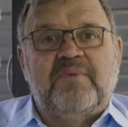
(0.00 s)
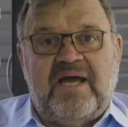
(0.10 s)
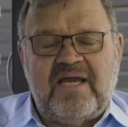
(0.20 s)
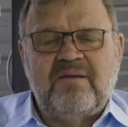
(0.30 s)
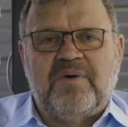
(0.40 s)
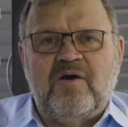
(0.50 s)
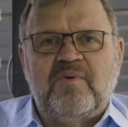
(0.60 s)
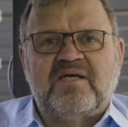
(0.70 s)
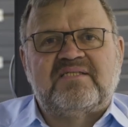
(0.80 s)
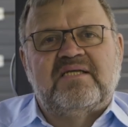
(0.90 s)
On cramped
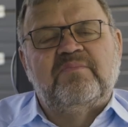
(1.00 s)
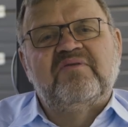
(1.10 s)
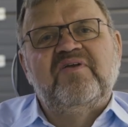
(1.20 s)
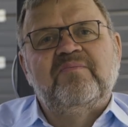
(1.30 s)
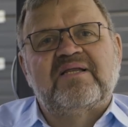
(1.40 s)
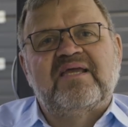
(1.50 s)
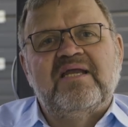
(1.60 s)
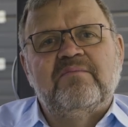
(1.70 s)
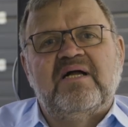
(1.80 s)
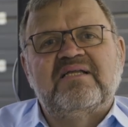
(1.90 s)
construction
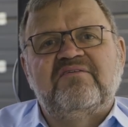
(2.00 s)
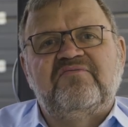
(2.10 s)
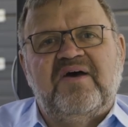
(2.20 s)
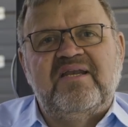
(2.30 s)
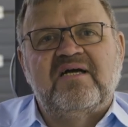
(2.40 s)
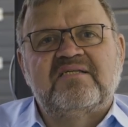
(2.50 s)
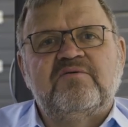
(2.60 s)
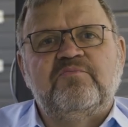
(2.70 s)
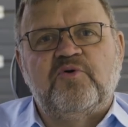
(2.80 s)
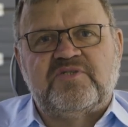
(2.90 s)
projects, it helps to be
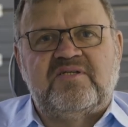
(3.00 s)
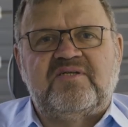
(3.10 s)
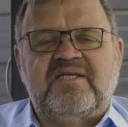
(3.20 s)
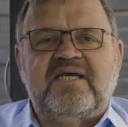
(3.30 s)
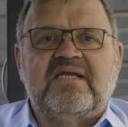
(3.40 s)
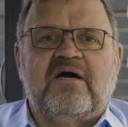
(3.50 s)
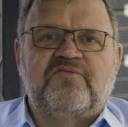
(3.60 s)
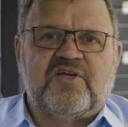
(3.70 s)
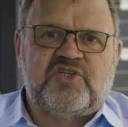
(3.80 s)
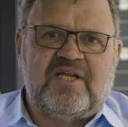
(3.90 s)
able to rotate the
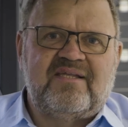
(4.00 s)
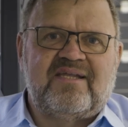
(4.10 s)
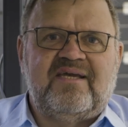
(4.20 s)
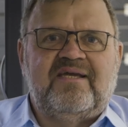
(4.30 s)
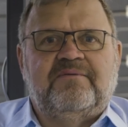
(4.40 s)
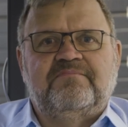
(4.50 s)
paver on the spot from